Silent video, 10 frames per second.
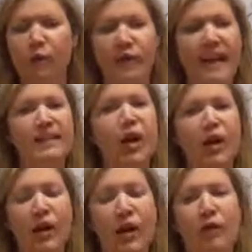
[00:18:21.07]
That's called
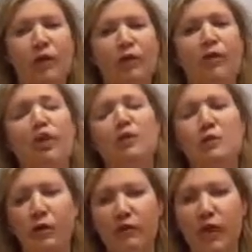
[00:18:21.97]
a reverse
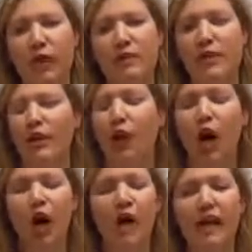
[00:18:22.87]
referral. So you're
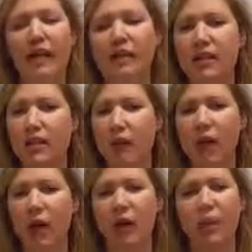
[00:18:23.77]
already in the door.